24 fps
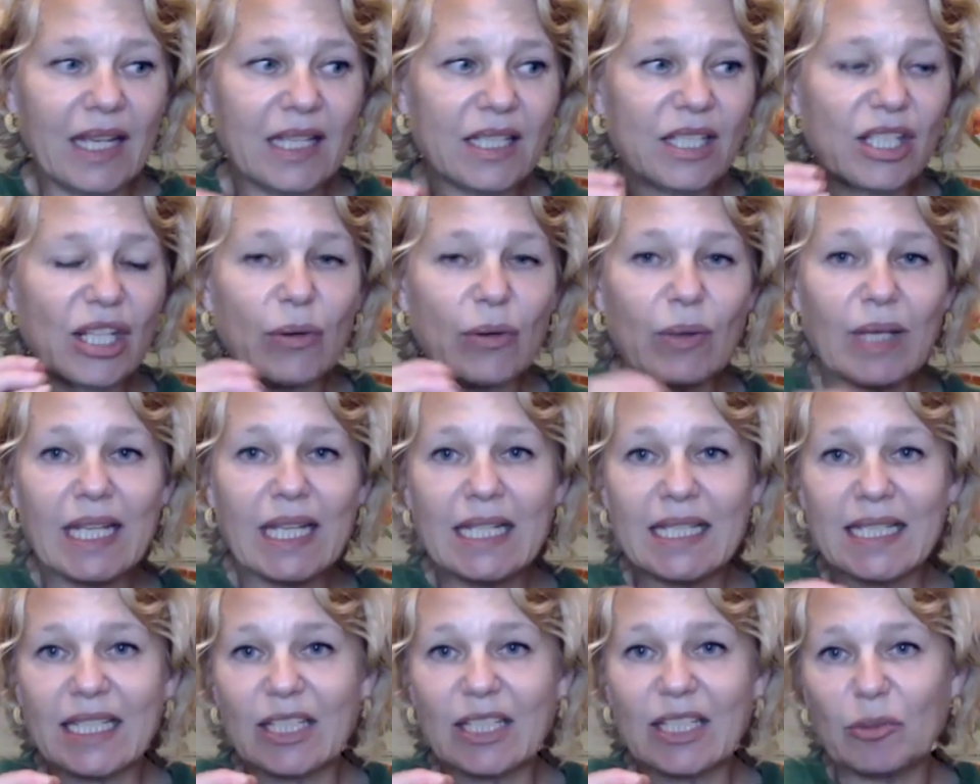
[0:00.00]
it's so
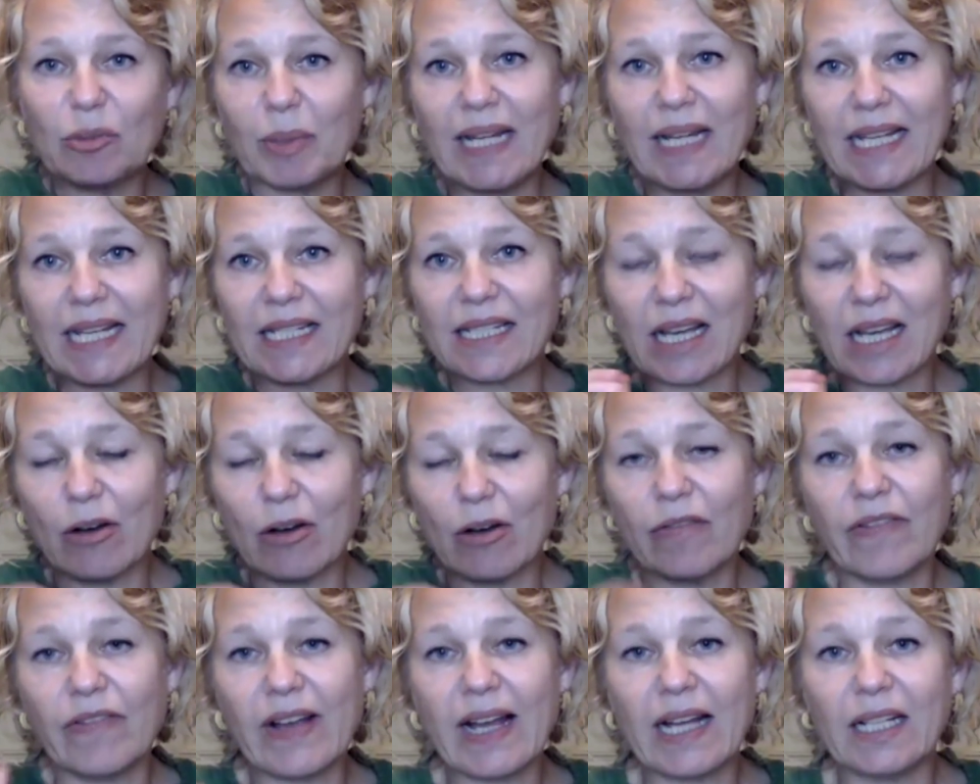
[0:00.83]
easy to place
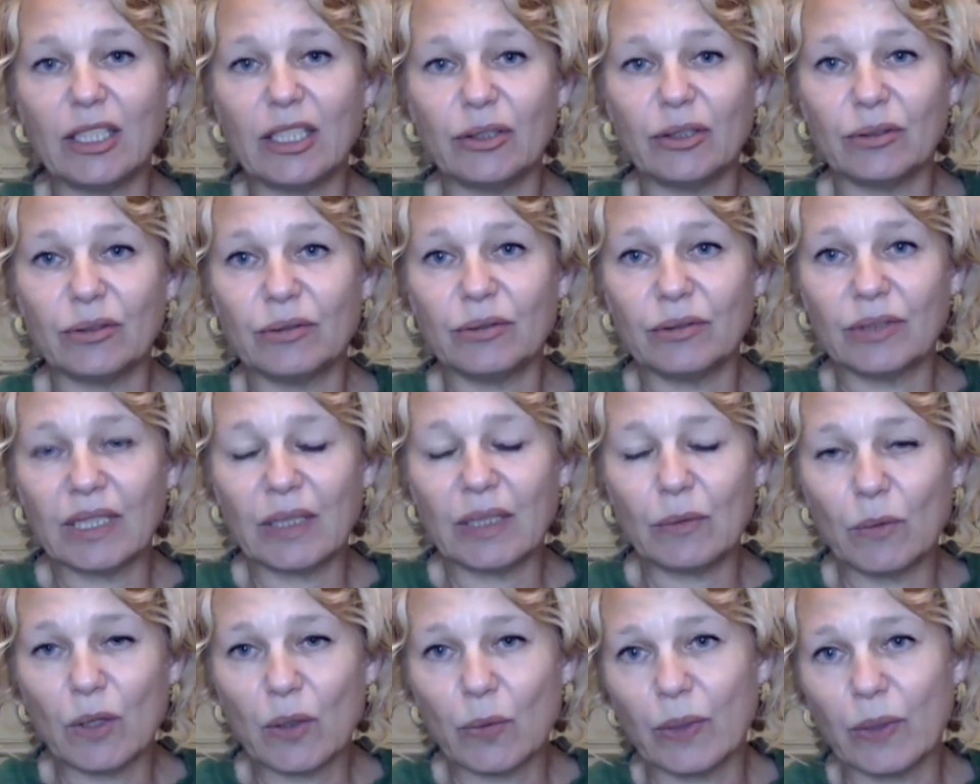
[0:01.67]
our value
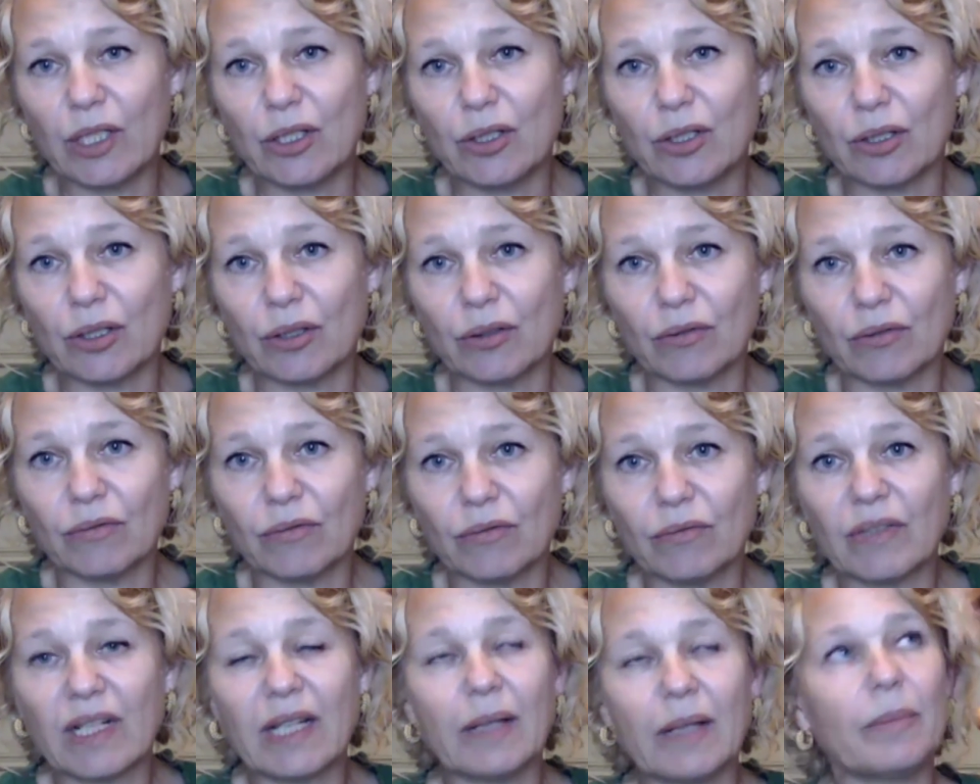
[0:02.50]
in what we do,
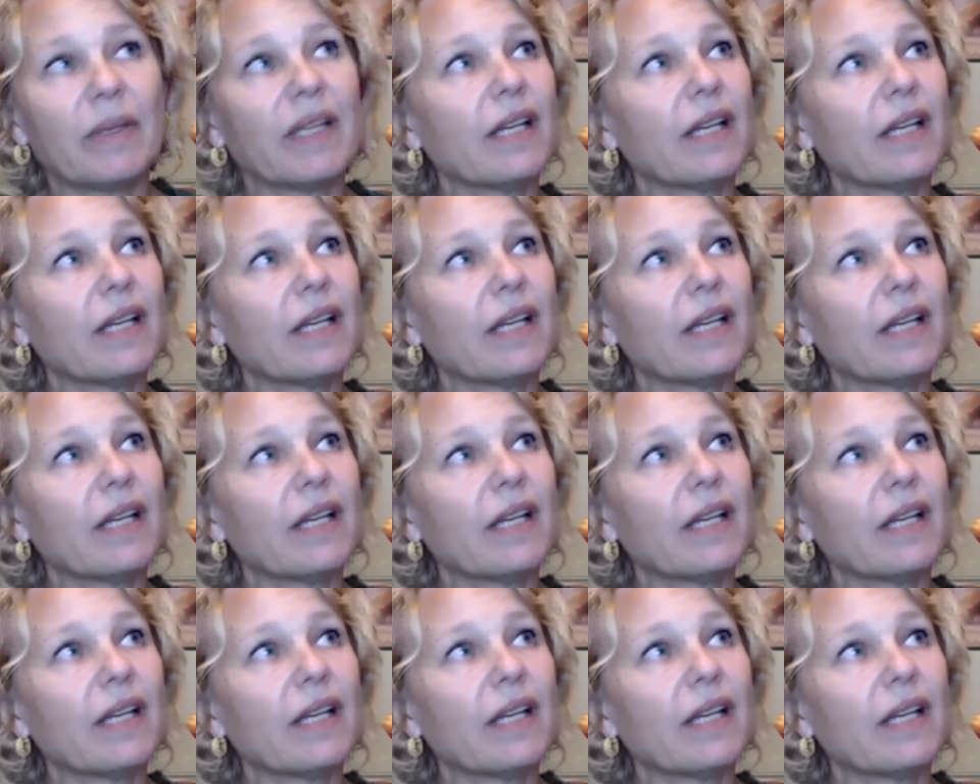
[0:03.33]
right?